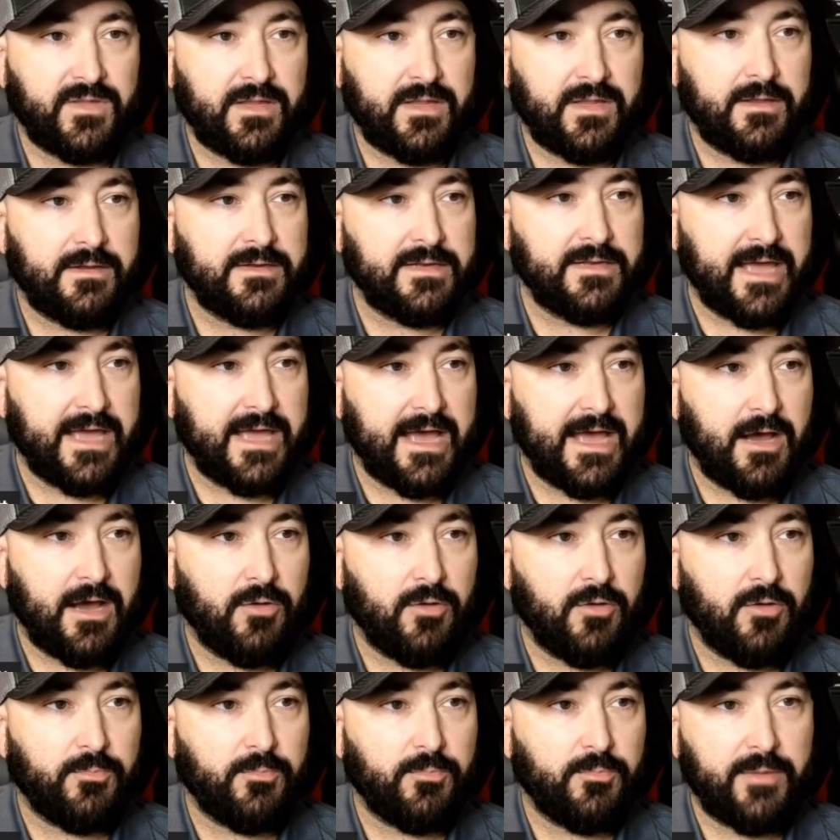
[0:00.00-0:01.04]

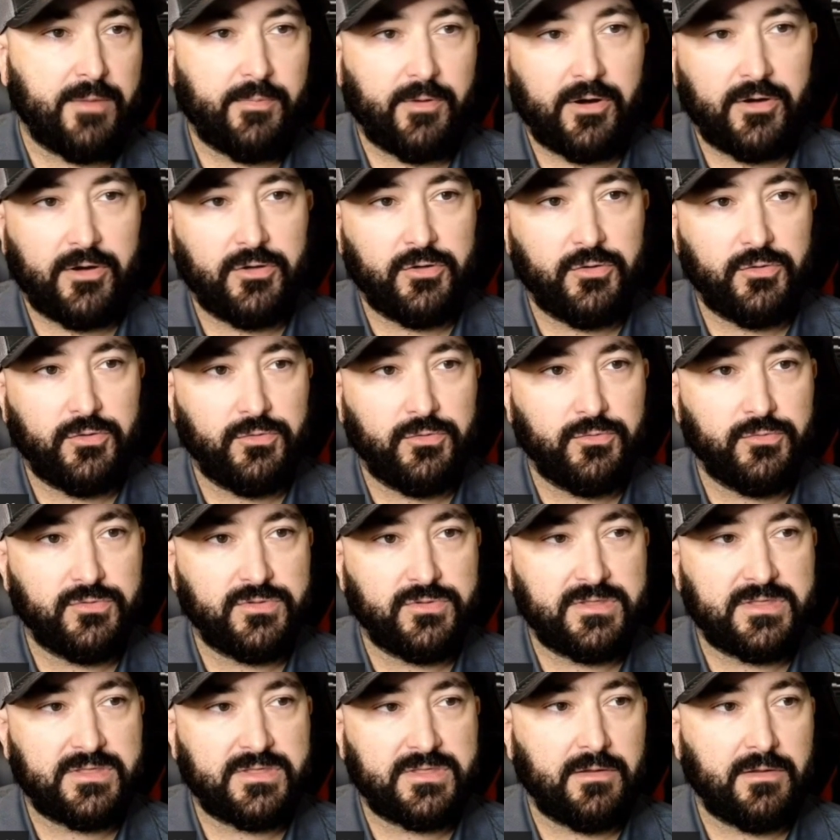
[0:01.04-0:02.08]
Now, Breitbart
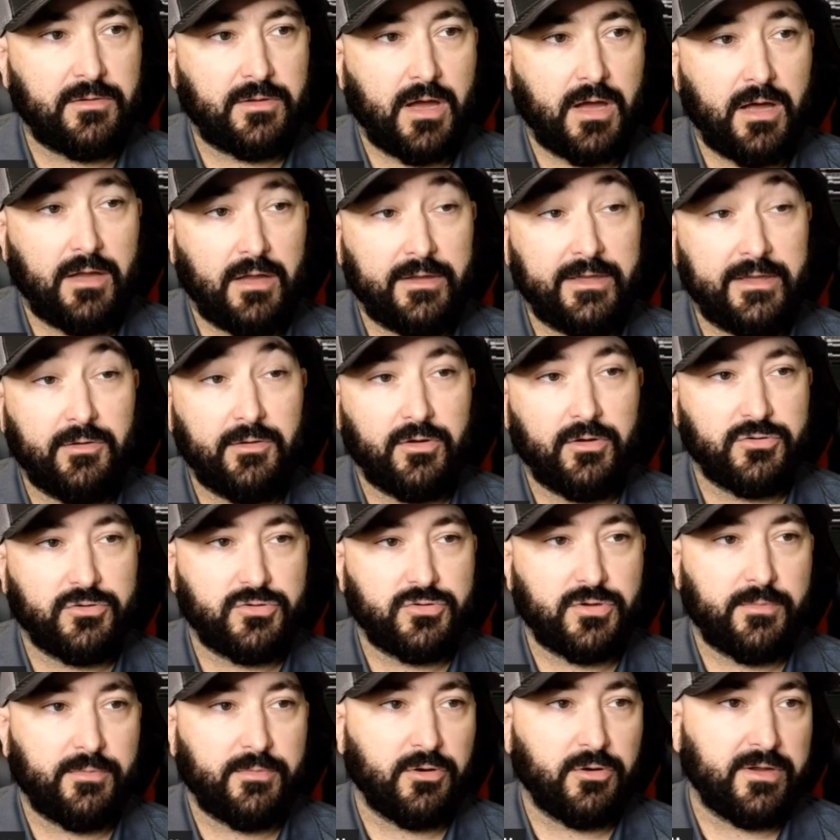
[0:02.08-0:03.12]
News legal
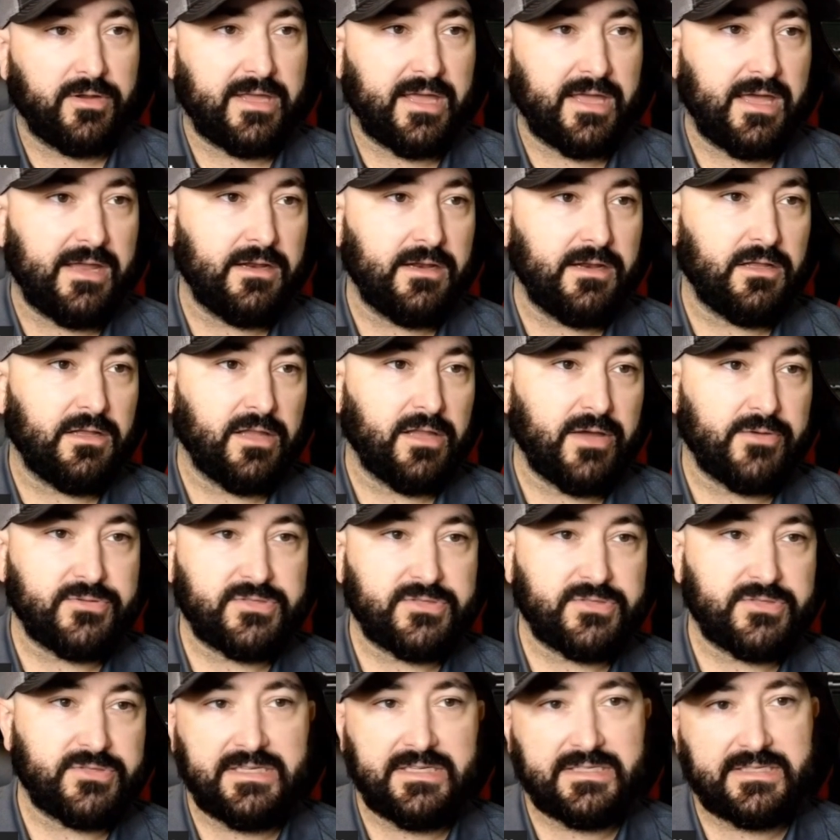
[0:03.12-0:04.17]
contributor Ken
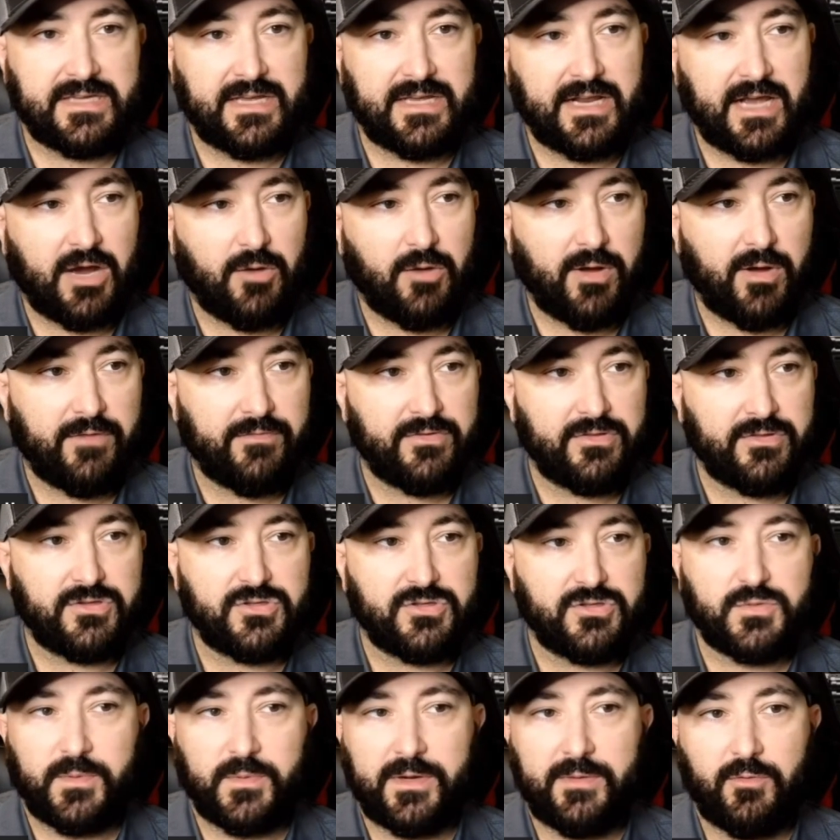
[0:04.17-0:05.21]
Klauski said, however, the
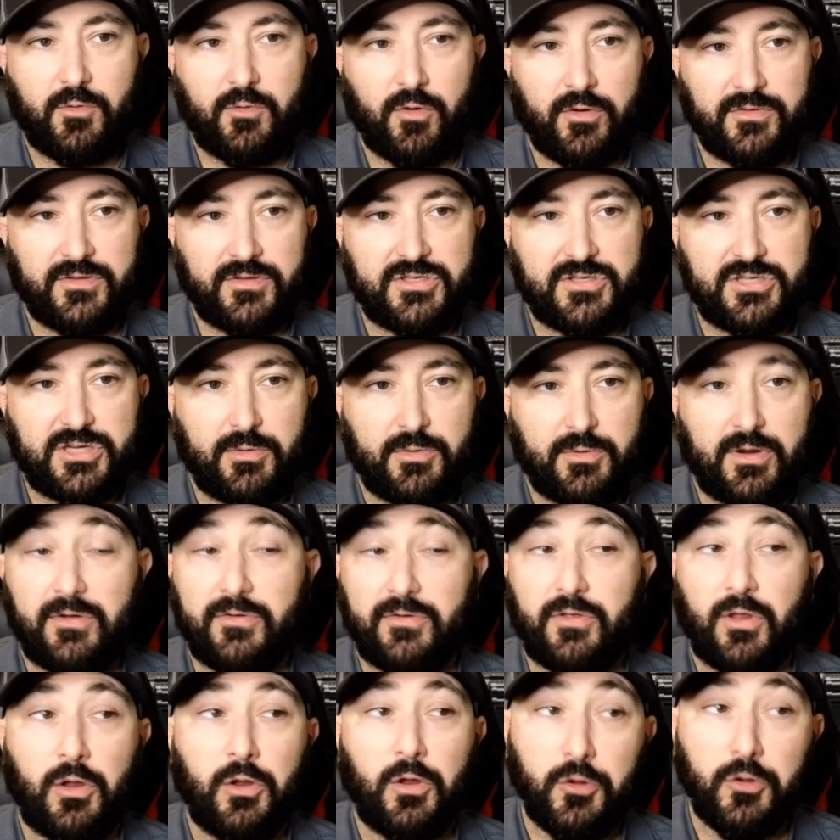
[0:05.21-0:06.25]
Supreme Court this year will
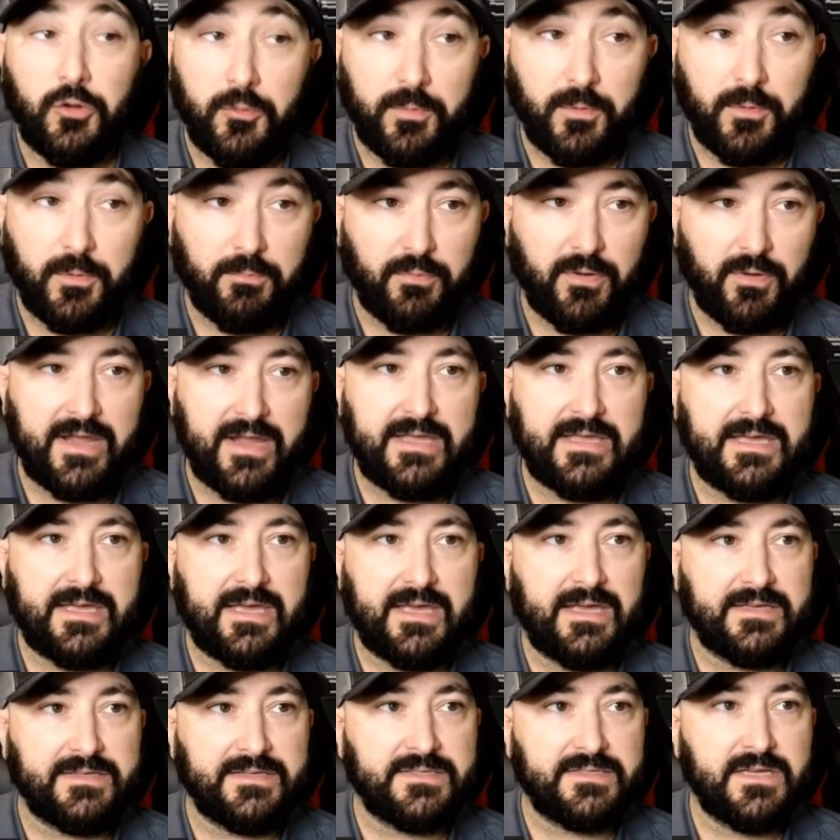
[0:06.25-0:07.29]
hear the Looper Bright
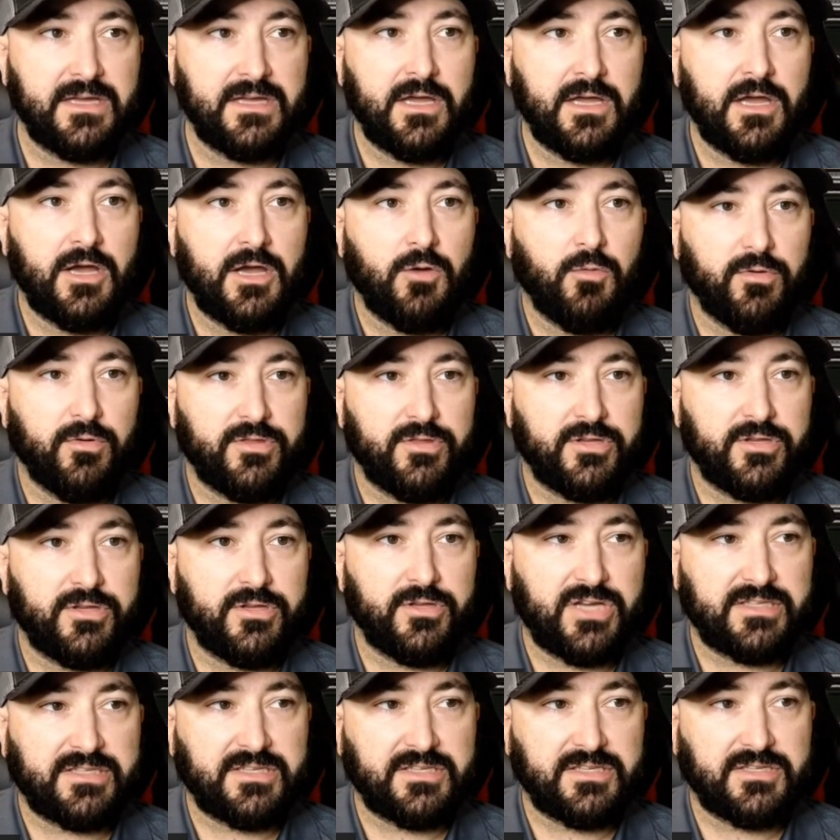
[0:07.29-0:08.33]
case where the
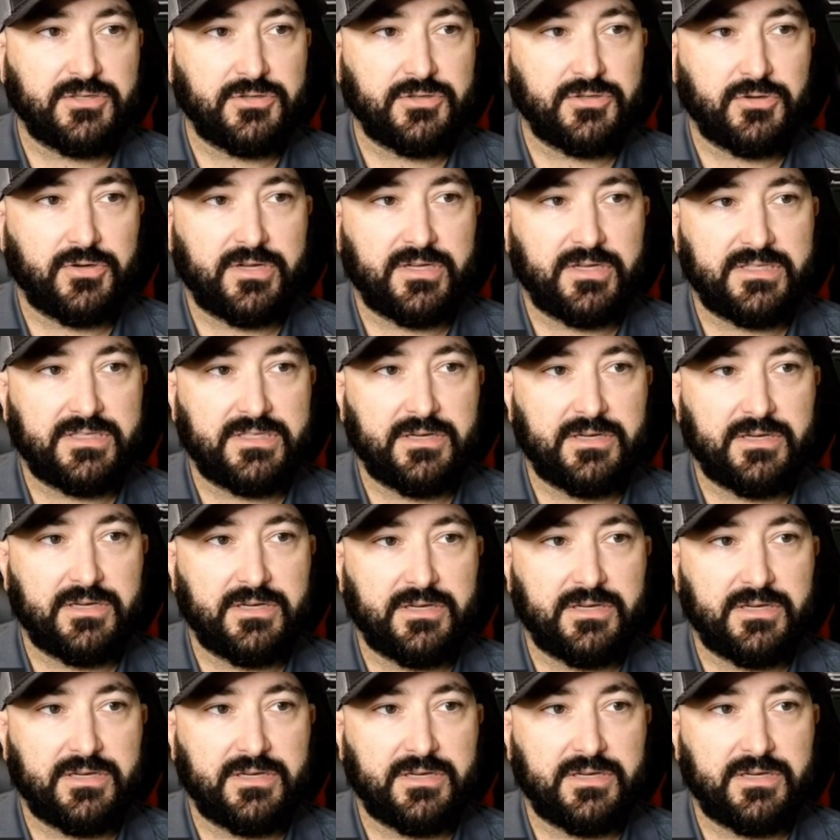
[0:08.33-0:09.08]
justices are considering